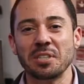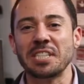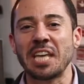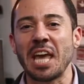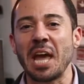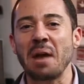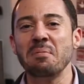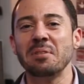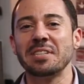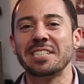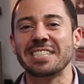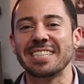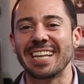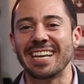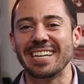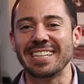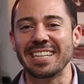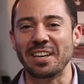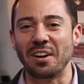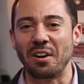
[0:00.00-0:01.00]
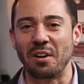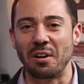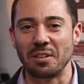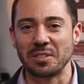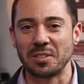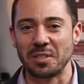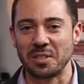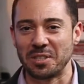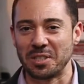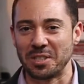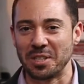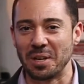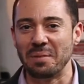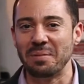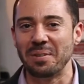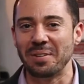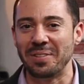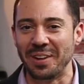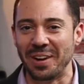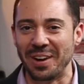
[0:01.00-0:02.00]
a scammer slightly alters
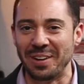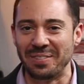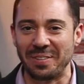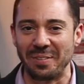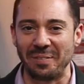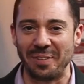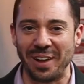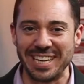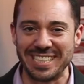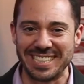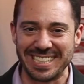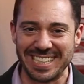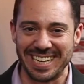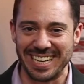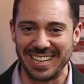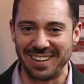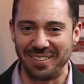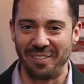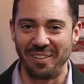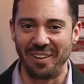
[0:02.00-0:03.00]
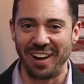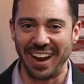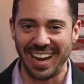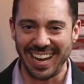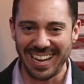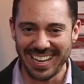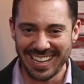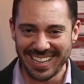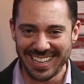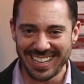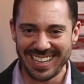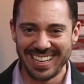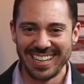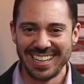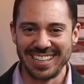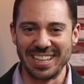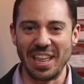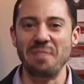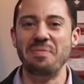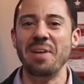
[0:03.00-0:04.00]
some of their information in a way
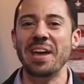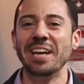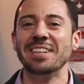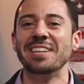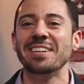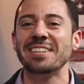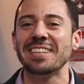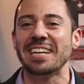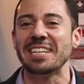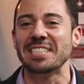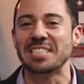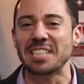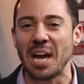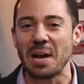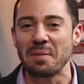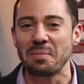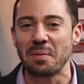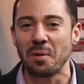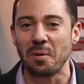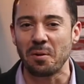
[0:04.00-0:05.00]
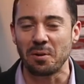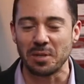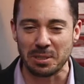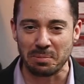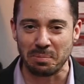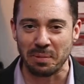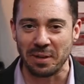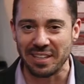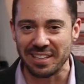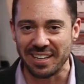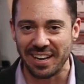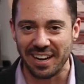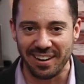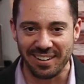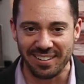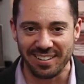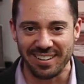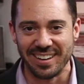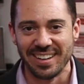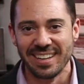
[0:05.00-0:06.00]
that may look like a typo or a spelling
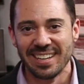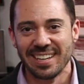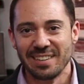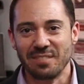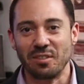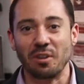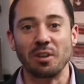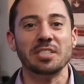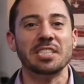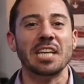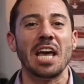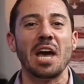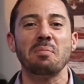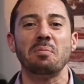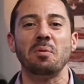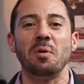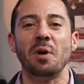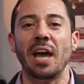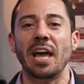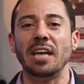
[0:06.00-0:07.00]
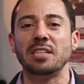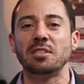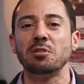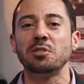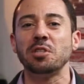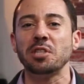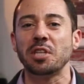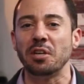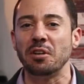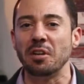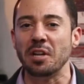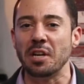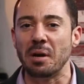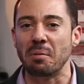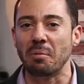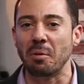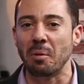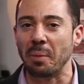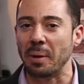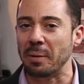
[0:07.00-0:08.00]
error. For example, a social security
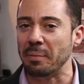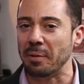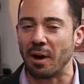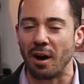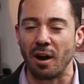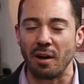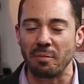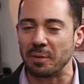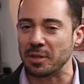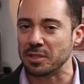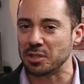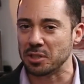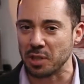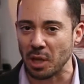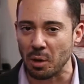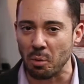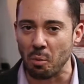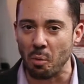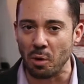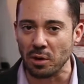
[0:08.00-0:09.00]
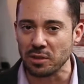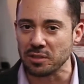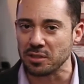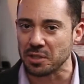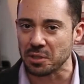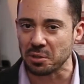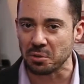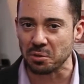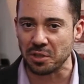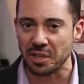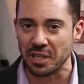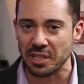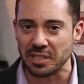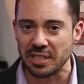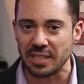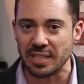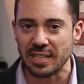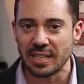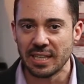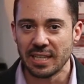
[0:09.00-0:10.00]
number may be off by just like one single
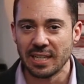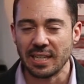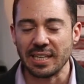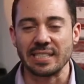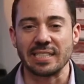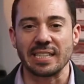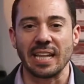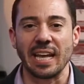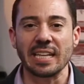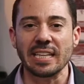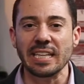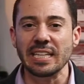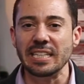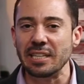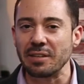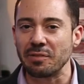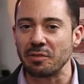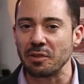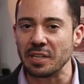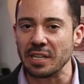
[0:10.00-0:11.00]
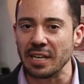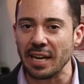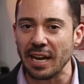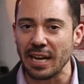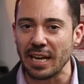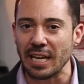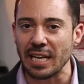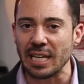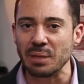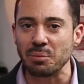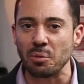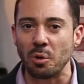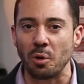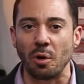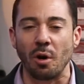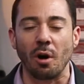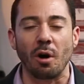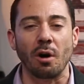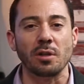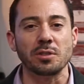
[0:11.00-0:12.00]
digit. Slightly different name
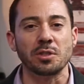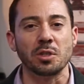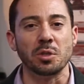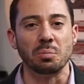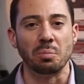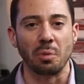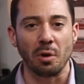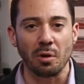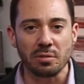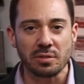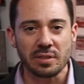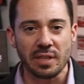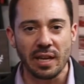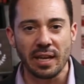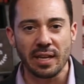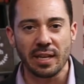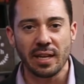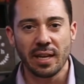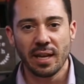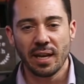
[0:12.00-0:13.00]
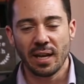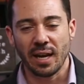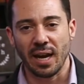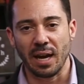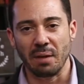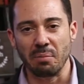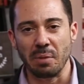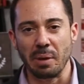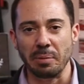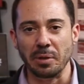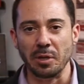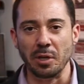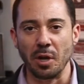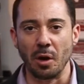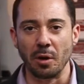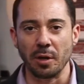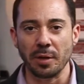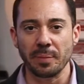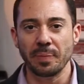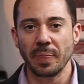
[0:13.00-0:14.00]
or altered birthday may be
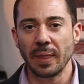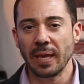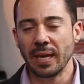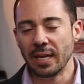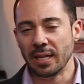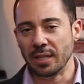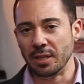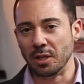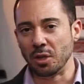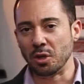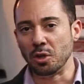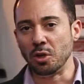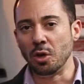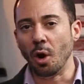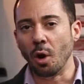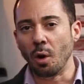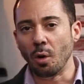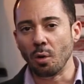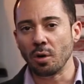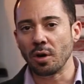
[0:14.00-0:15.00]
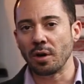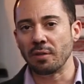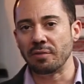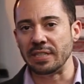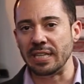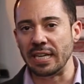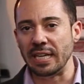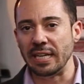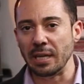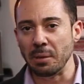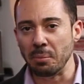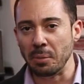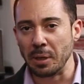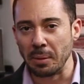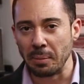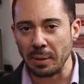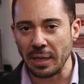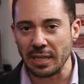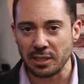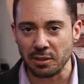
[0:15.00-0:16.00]
noted. The goal of identity
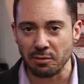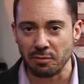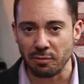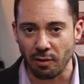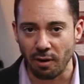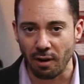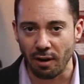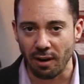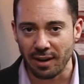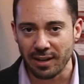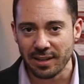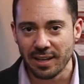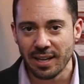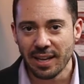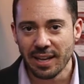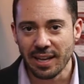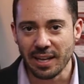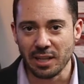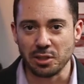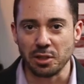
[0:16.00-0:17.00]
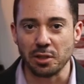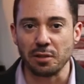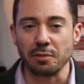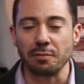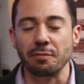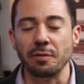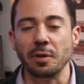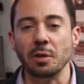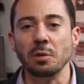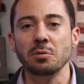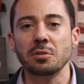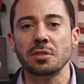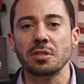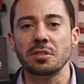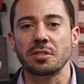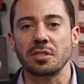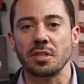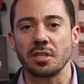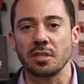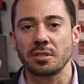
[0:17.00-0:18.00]
manipulation fraud is to confuse the
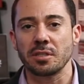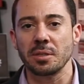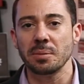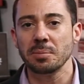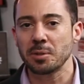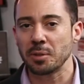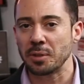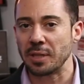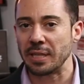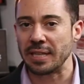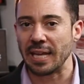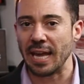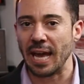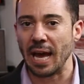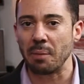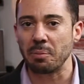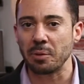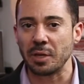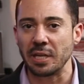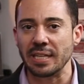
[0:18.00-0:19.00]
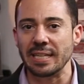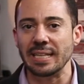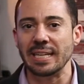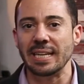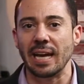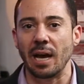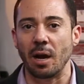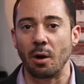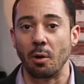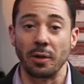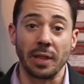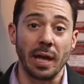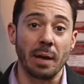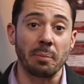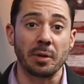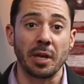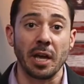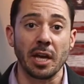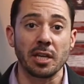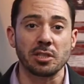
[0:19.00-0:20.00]
system so that the applicant or the
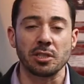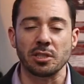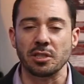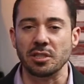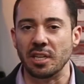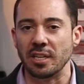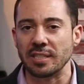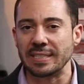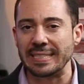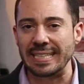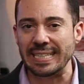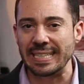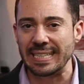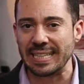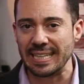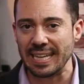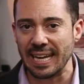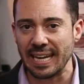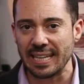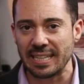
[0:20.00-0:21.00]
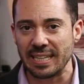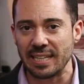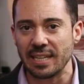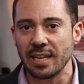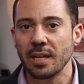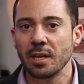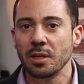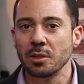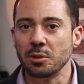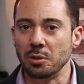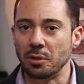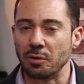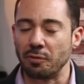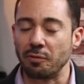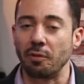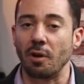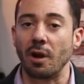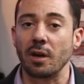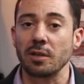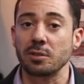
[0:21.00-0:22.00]
application does get connected to the
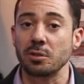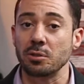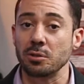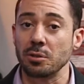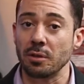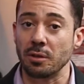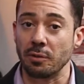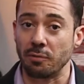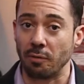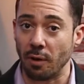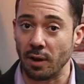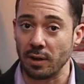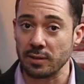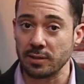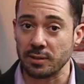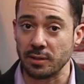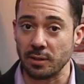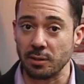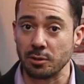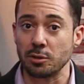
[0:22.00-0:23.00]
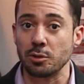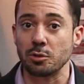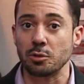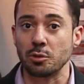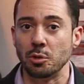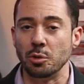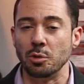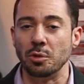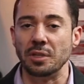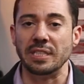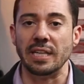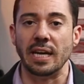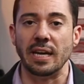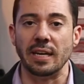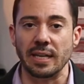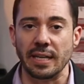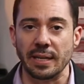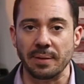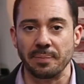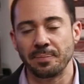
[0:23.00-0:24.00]
fraudster's true
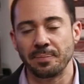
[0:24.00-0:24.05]
identity.